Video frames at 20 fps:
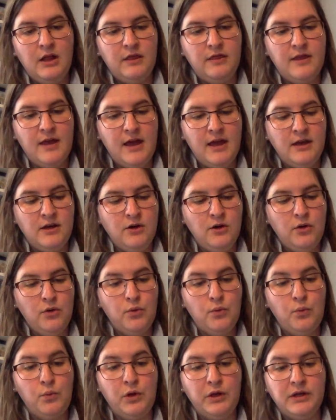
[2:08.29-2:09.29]
Then
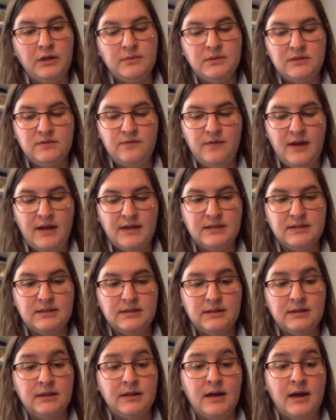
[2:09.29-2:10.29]
William's face
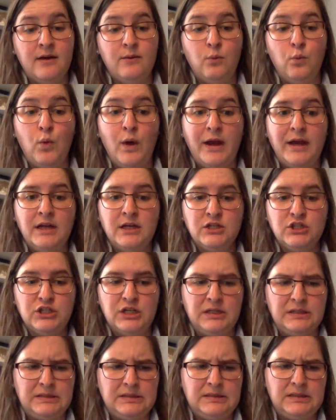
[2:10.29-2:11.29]
got whitish
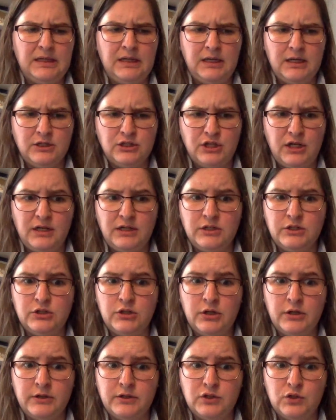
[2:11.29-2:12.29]
and sickish, and he
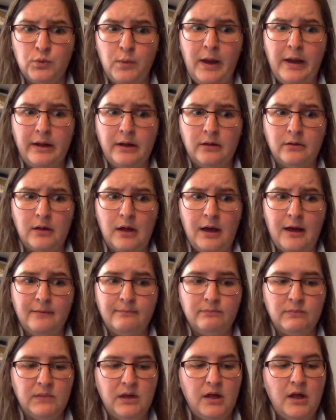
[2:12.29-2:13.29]
started sweating a lot.
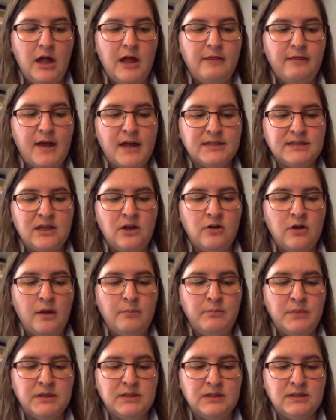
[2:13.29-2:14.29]
That's how
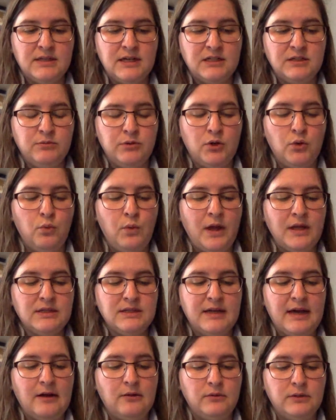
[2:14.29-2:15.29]
come Mrs. had to put a wet
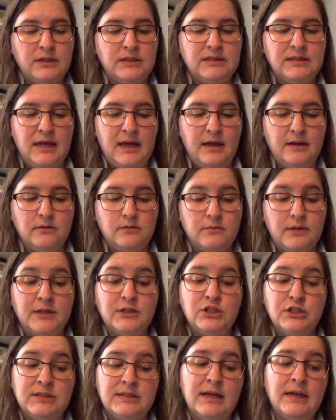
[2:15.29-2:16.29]
towel on his head, and
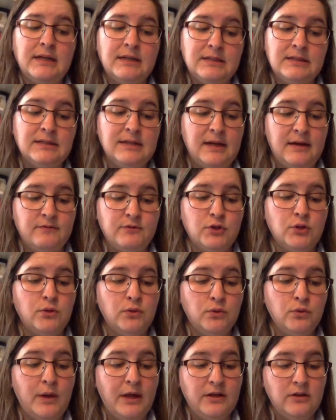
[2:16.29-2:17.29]
she said he didn't have to
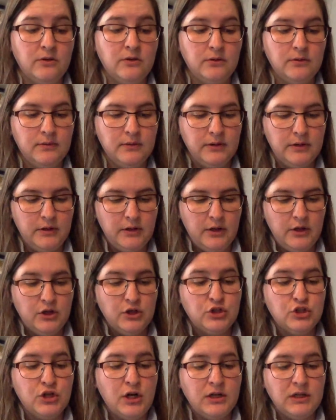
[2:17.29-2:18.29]
hold Wendell.
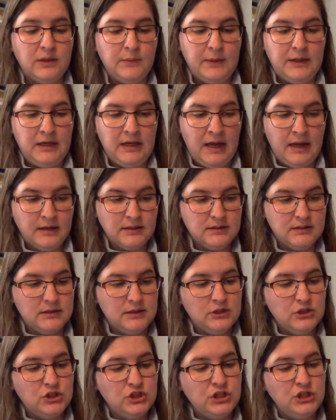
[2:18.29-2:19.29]
Charlotte went next.
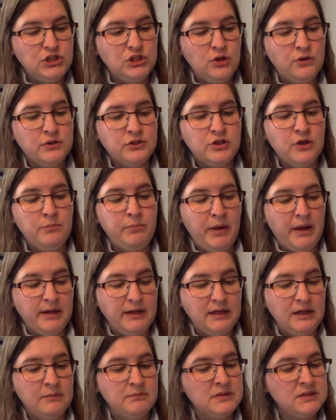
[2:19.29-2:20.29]
She showed us her bunny
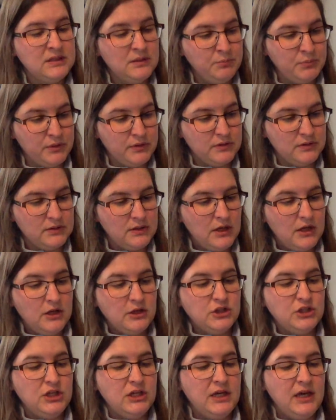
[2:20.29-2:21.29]
named Slippers.
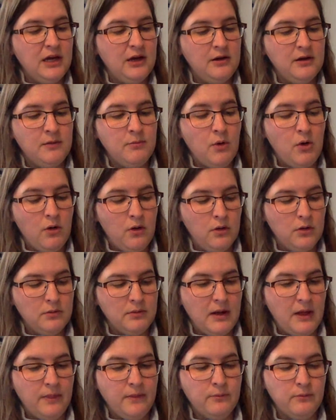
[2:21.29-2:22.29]
She carried him all
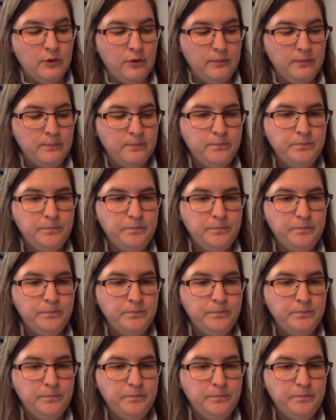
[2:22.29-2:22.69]
around the room,